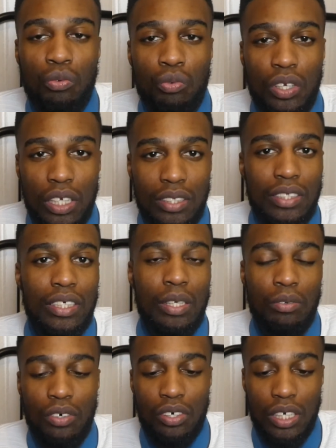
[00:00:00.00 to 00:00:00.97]
We need to
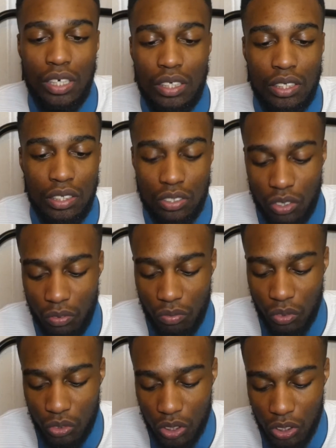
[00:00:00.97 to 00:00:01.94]
keep God in the center of
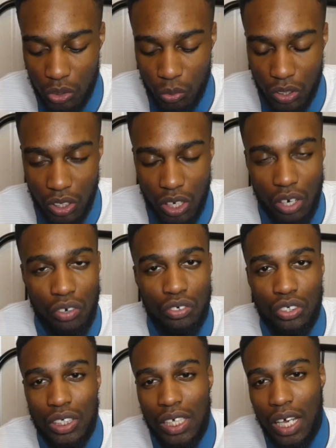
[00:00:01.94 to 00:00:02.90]
it all. So I just want to
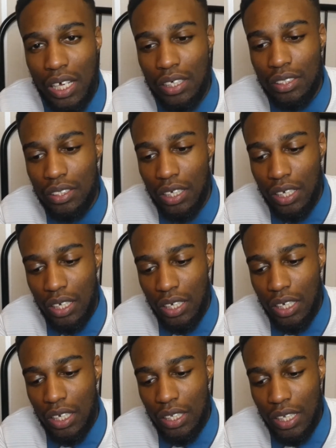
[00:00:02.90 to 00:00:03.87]
encourage you guys
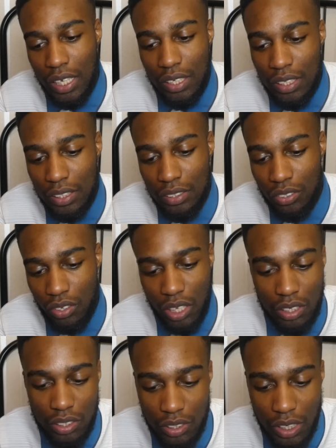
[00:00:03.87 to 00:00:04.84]
that
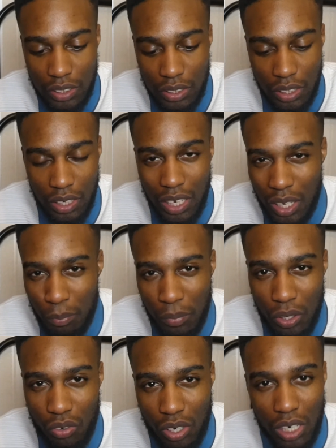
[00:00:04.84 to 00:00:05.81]
2019, let it
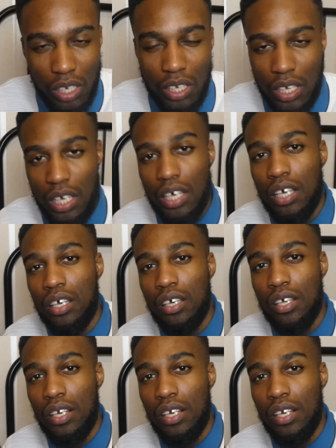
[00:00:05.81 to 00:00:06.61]
be your year.